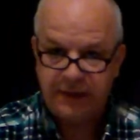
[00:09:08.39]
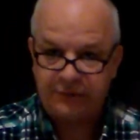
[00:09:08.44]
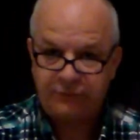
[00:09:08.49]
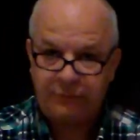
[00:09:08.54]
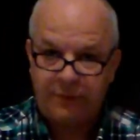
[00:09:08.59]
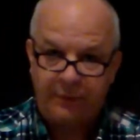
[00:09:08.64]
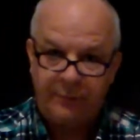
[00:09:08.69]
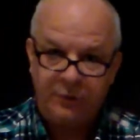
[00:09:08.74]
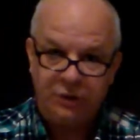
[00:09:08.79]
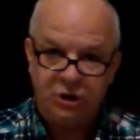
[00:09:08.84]

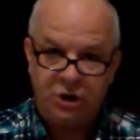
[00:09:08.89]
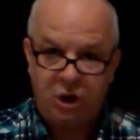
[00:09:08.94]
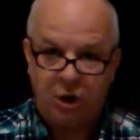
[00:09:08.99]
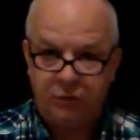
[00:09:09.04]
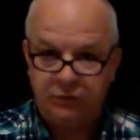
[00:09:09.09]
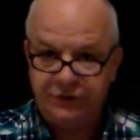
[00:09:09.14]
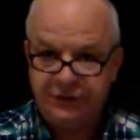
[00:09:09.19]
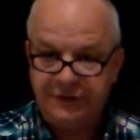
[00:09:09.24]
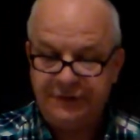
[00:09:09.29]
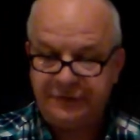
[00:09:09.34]
That's why we
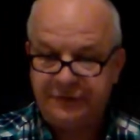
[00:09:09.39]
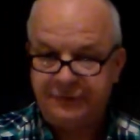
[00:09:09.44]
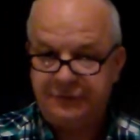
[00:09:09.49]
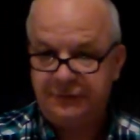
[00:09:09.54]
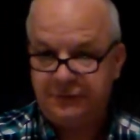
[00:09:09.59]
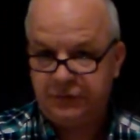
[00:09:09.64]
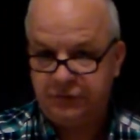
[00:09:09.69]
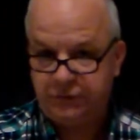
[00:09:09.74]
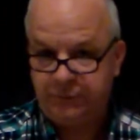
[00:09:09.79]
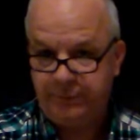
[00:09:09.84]
know
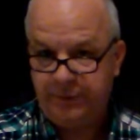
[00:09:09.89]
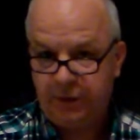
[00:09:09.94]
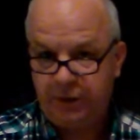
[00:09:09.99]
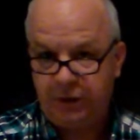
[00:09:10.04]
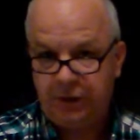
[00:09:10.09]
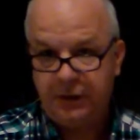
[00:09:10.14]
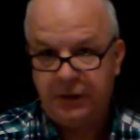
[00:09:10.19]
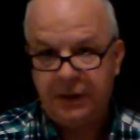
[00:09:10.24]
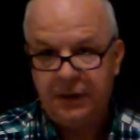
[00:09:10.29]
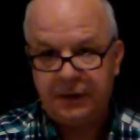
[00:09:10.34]
Jesus is the
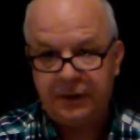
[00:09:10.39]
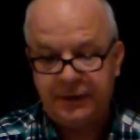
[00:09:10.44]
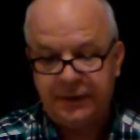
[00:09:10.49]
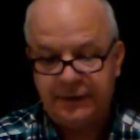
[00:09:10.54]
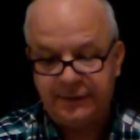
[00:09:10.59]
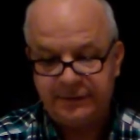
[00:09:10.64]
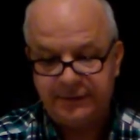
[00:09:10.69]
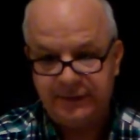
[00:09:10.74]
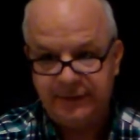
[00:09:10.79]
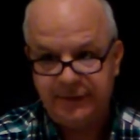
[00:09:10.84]
Spirit,
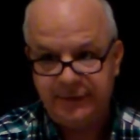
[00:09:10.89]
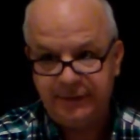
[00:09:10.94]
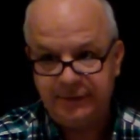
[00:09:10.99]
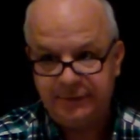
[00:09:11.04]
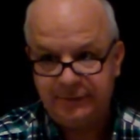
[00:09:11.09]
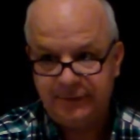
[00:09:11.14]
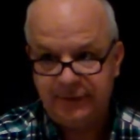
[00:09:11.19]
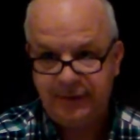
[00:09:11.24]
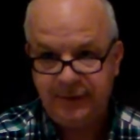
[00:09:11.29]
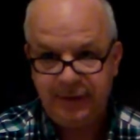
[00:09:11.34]
because
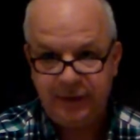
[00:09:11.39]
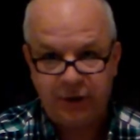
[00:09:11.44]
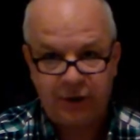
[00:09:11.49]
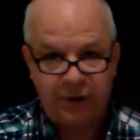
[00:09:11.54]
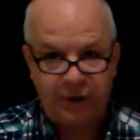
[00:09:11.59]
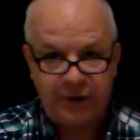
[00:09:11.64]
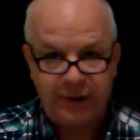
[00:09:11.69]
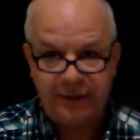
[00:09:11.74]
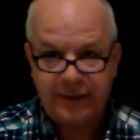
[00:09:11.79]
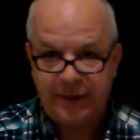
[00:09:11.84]
he's
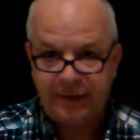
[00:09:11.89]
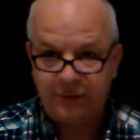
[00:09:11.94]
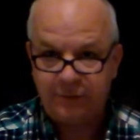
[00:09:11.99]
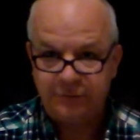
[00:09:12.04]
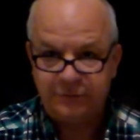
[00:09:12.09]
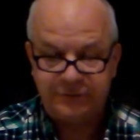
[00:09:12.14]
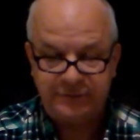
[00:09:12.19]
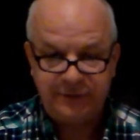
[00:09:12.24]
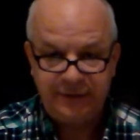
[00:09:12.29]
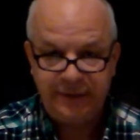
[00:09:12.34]
here. And I
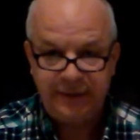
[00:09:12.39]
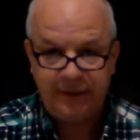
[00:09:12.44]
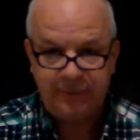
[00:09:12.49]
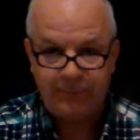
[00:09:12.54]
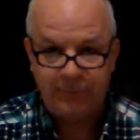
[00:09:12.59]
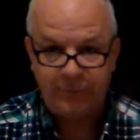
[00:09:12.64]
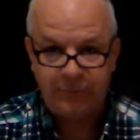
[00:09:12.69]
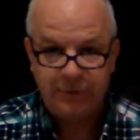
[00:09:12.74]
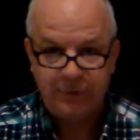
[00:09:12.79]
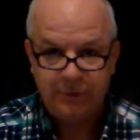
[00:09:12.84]
don't see
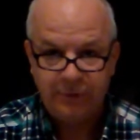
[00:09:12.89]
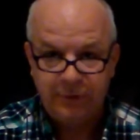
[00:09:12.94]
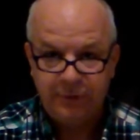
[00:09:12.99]
him.